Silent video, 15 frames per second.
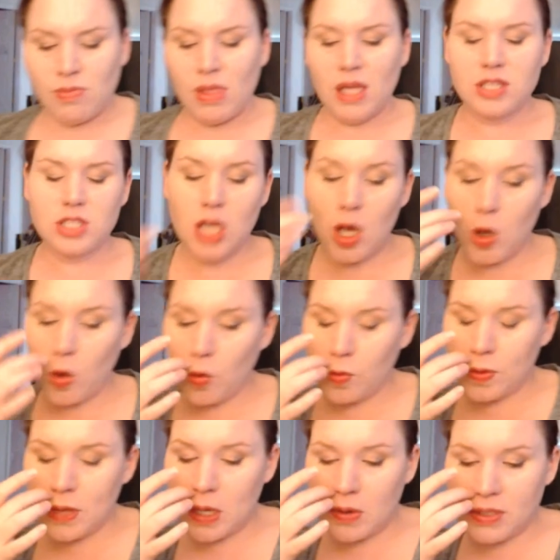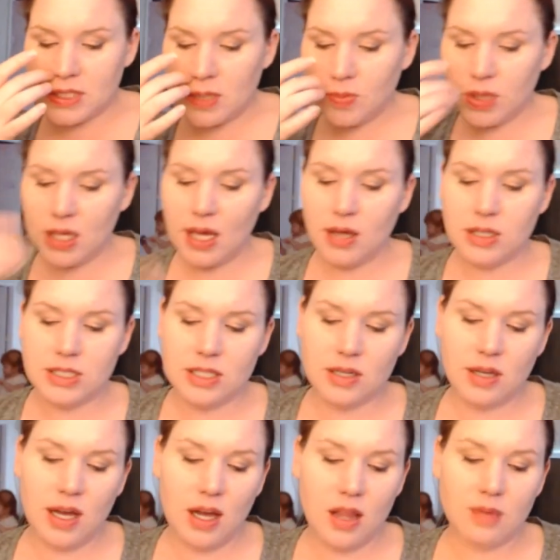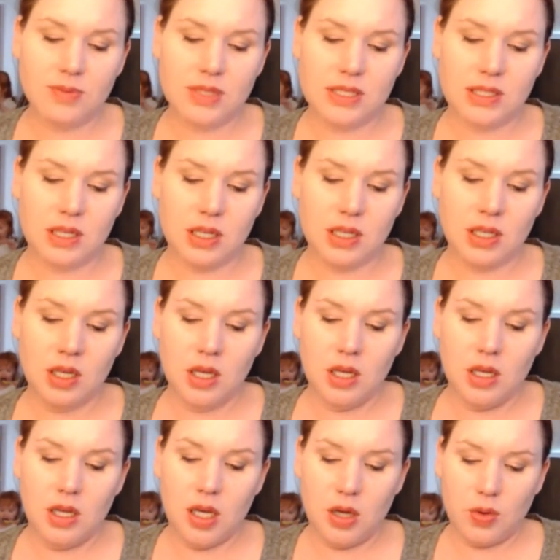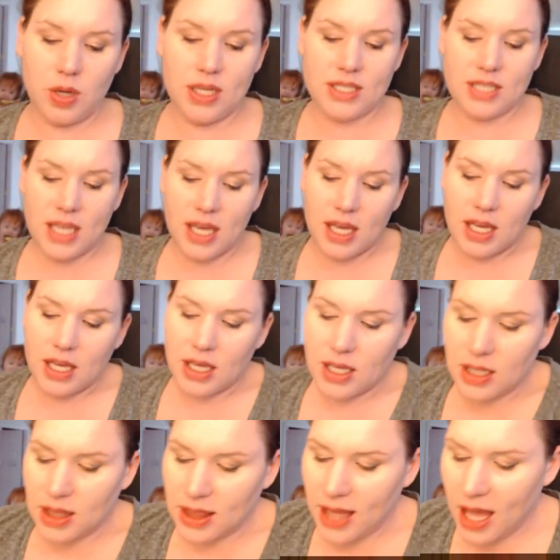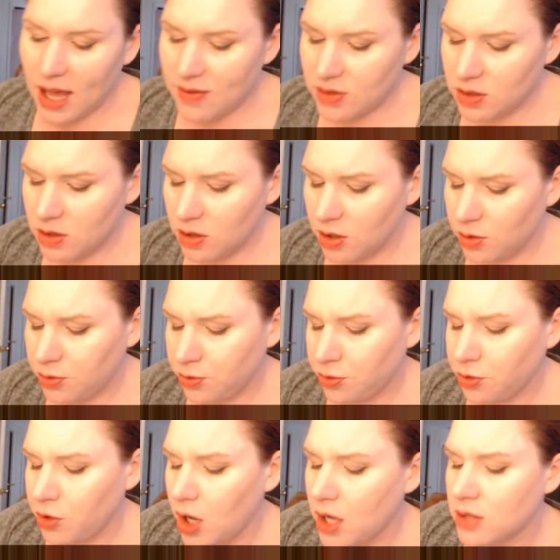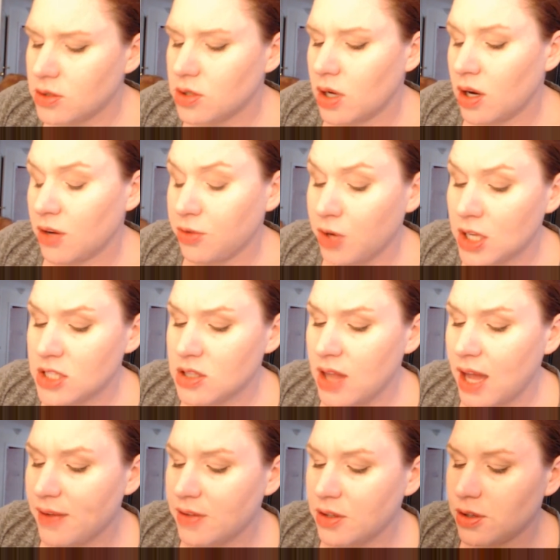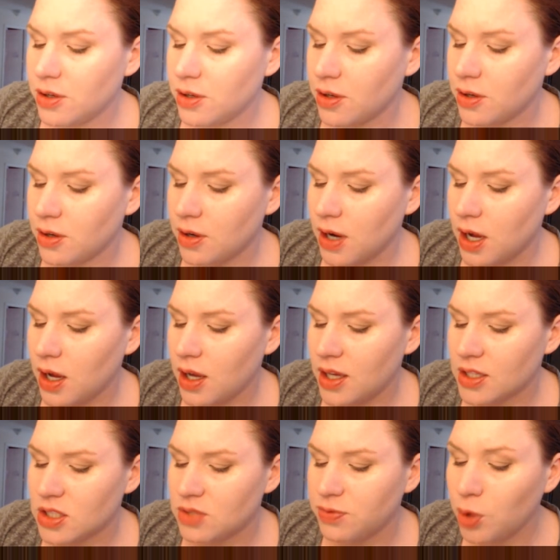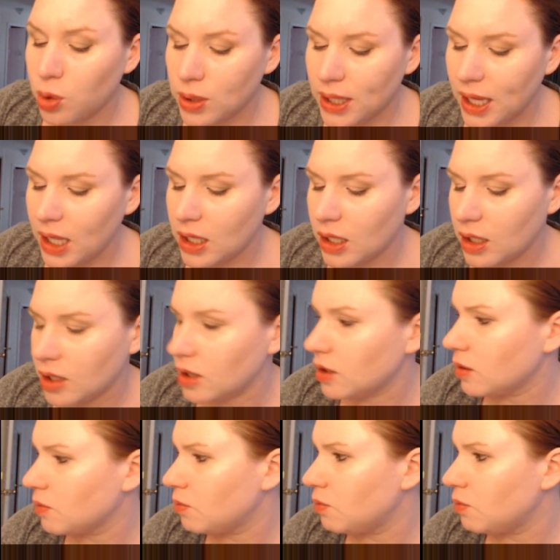So, there was something else in column C. It was a lavender French lavender exfoliating